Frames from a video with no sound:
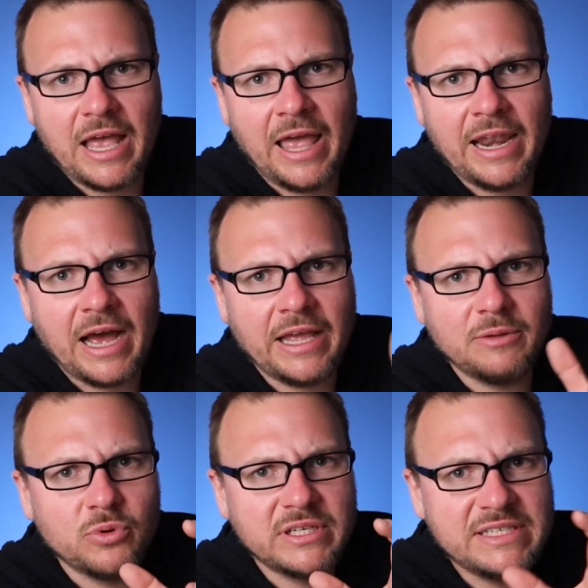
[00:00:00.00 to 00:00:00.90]
and
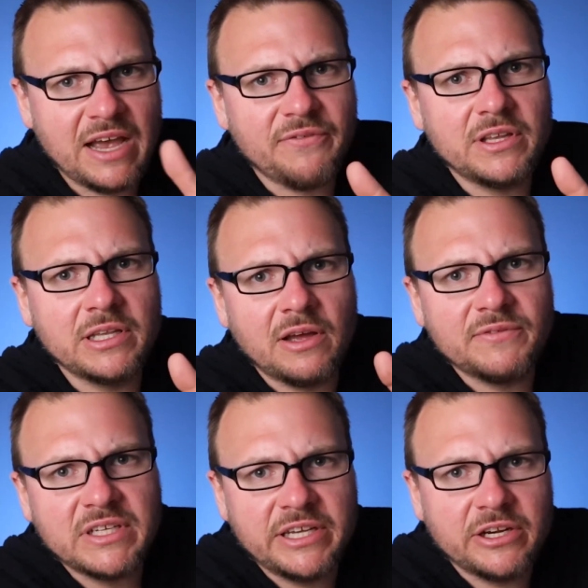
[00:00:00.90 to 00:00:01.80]
I would definitely
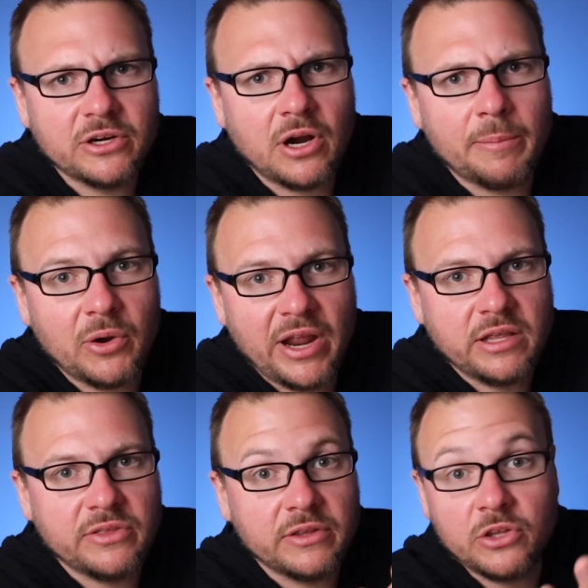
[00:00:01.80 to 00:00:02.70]
love to hear about
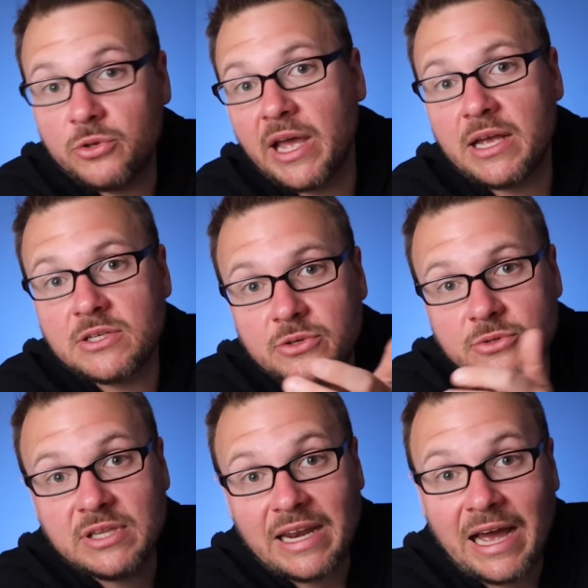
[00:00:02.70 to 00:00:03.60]
anything that you guys
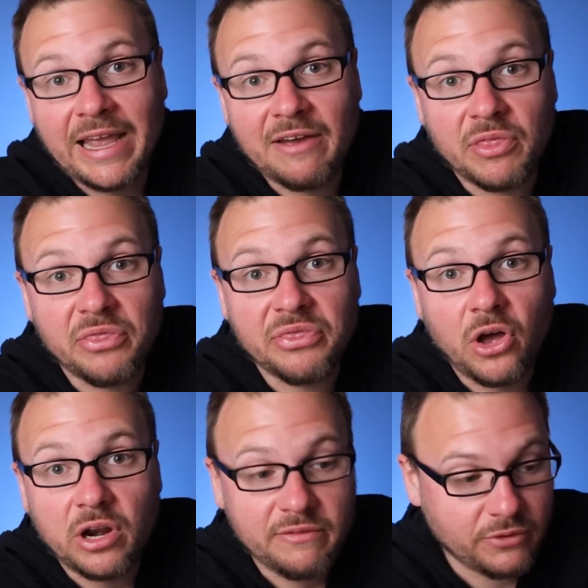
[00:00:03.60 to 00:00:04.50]
use that I haven't
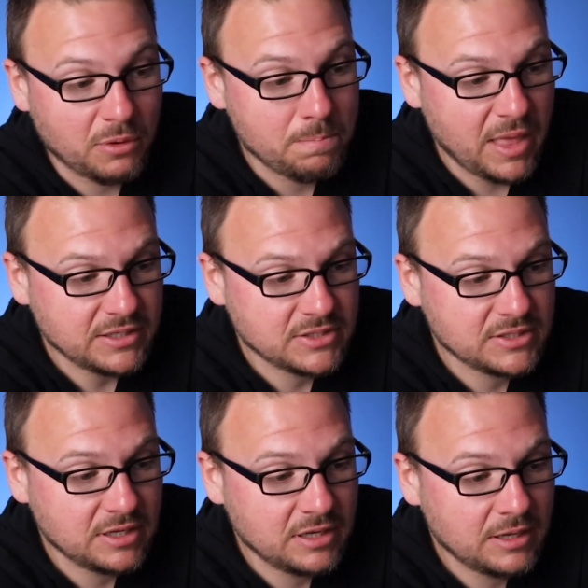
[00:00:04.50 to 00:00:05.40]
thought of or missed,